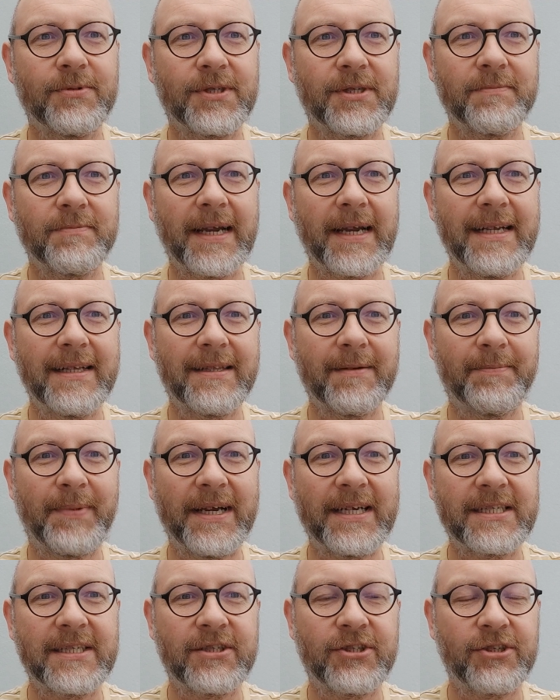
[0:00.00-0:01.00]
to make the
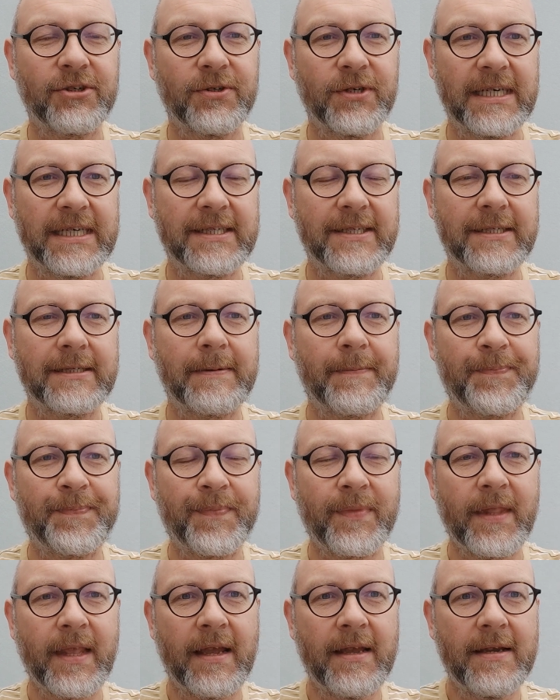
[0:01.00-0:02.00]
best choice.
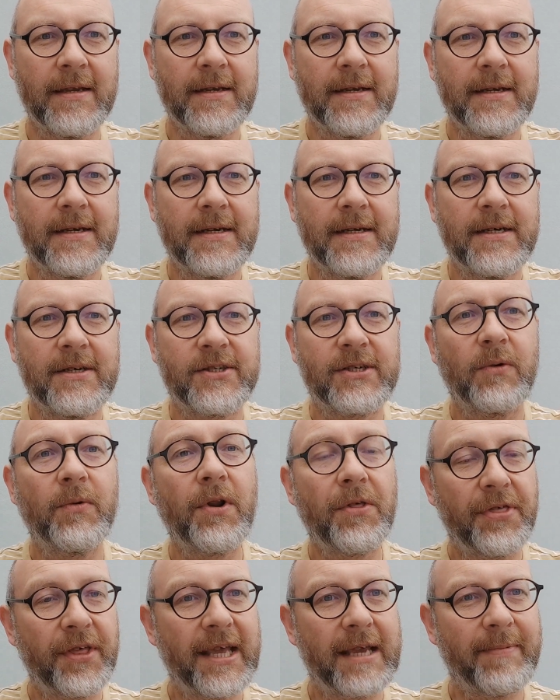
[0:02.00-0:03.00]
So I
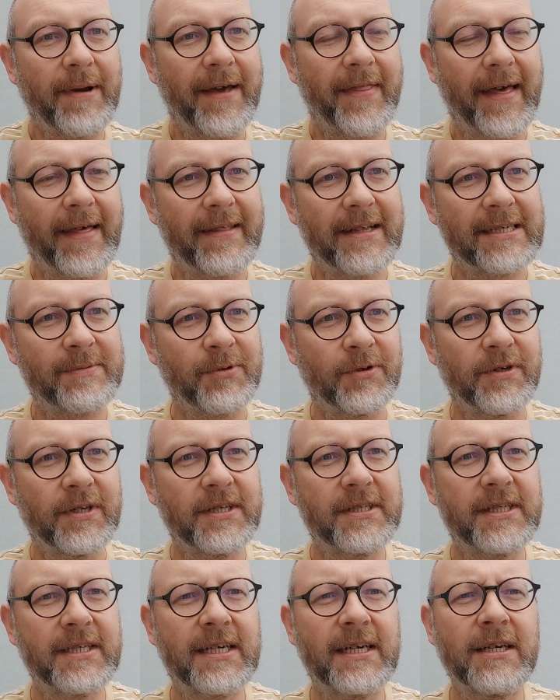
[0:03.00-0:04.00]
want to think about that this
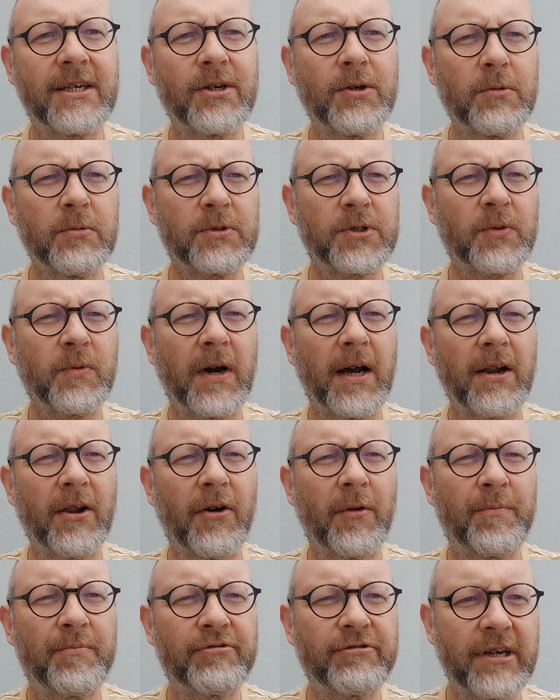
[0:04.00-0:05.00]
morning, because it can cause quite a
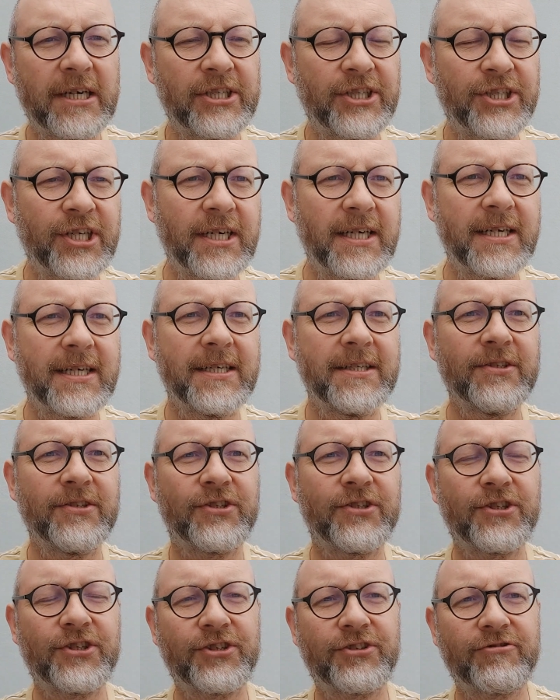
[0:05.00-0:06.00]
lot of pressure and
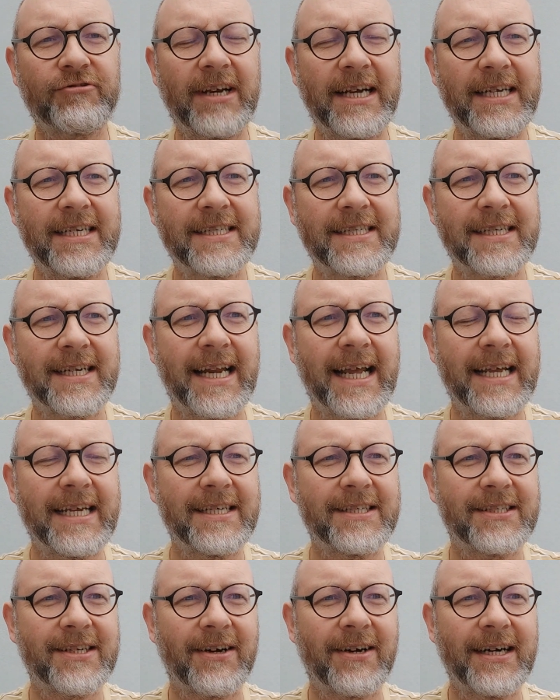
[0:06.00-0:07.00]
stress and
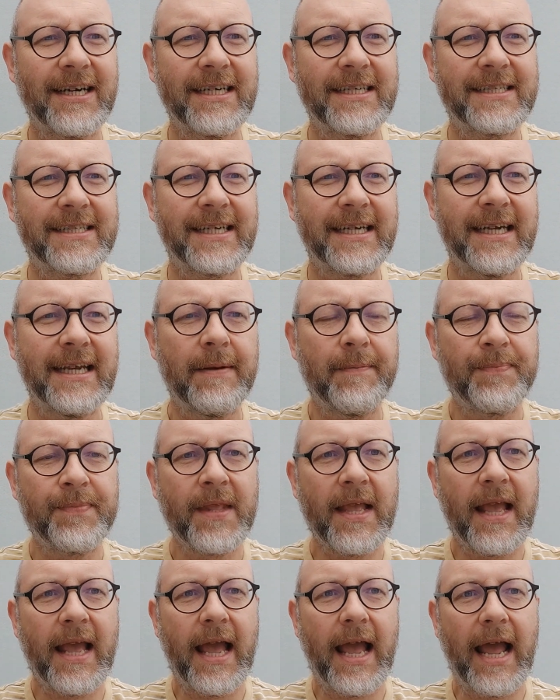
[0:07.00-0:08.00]
anxiety.
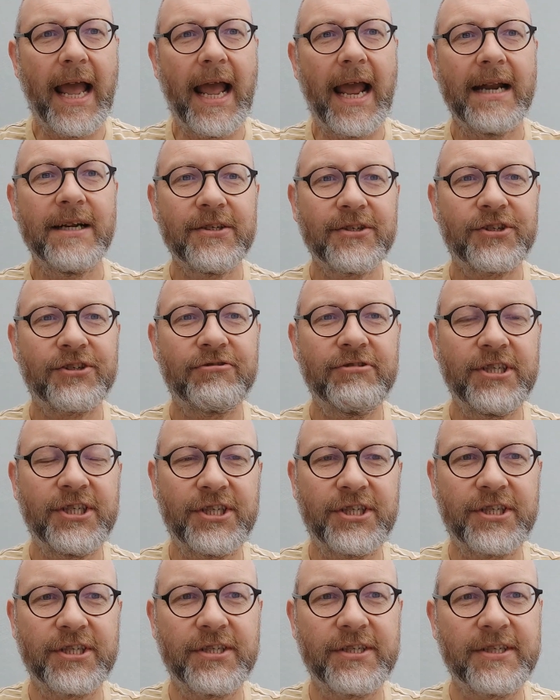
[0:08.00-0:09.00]
And as
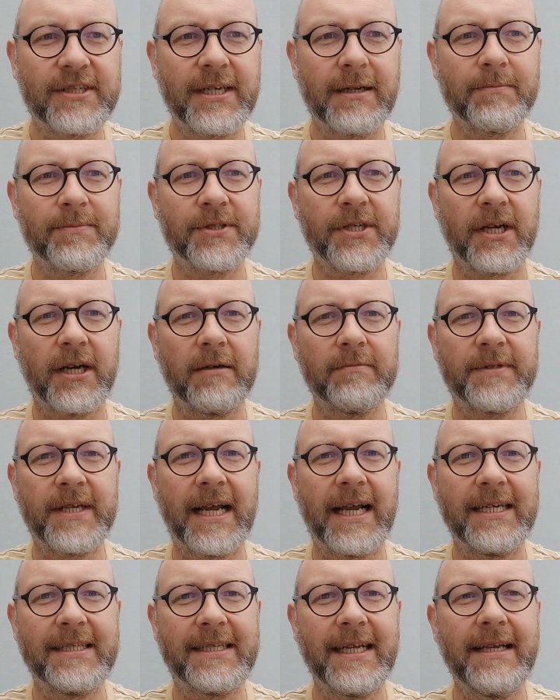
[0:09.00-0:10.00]
Christians, sometimes
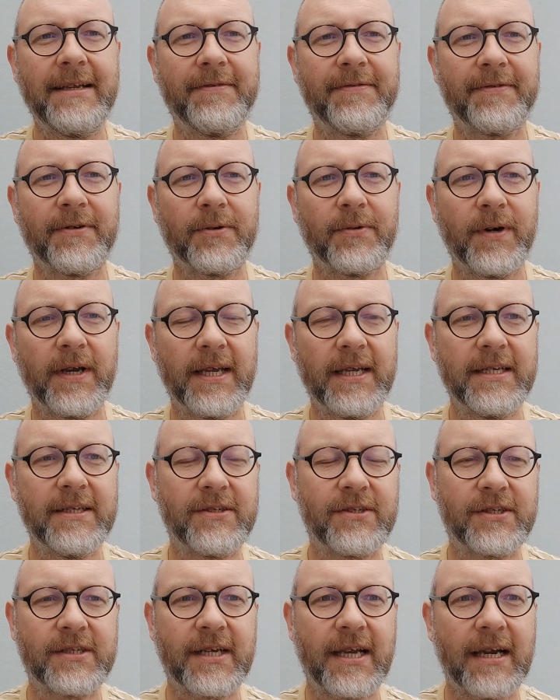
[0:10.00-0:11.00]
our default
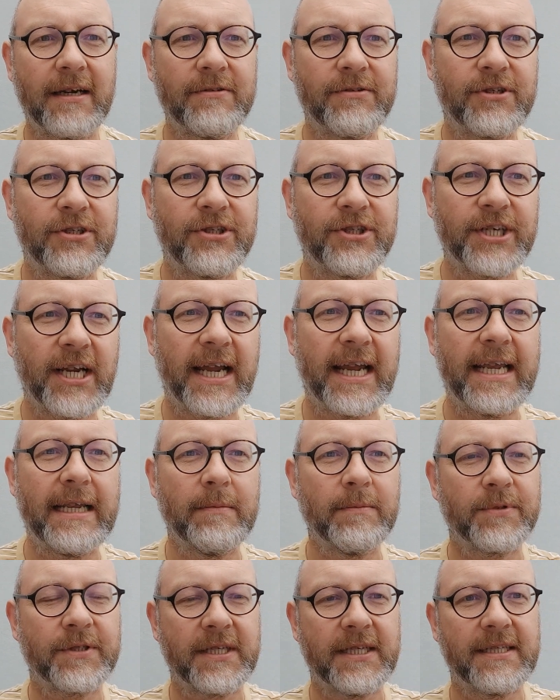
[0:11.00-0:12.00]
is to go to
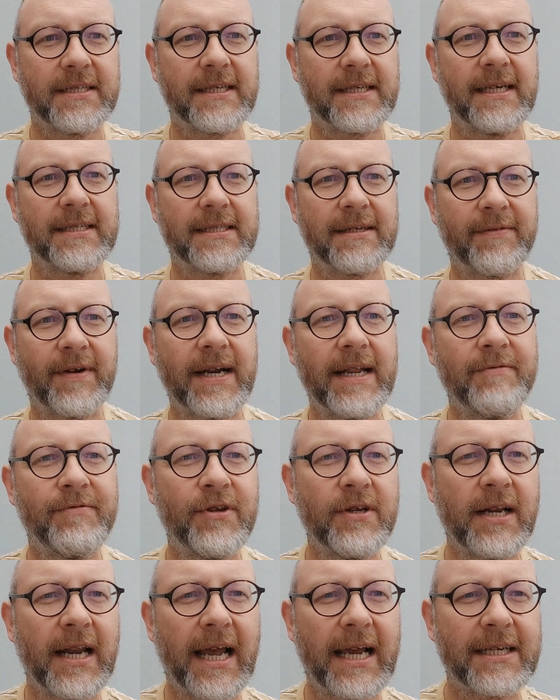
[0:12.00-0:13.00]
James, and it says, if any of
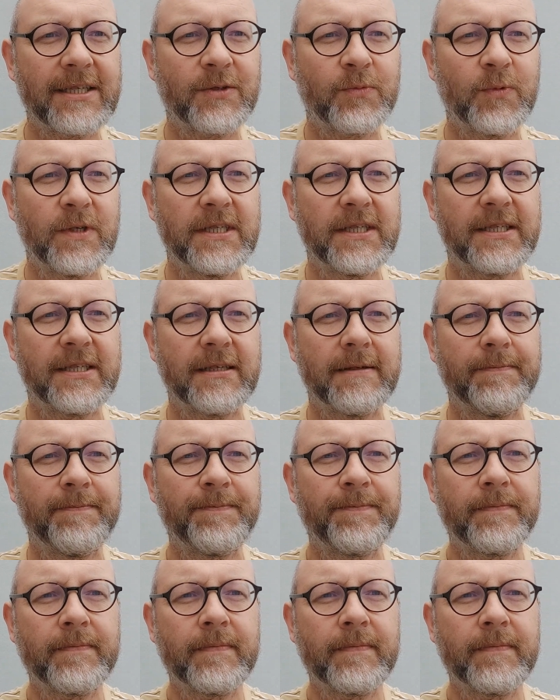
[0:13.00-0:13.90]
you lacks wisdom,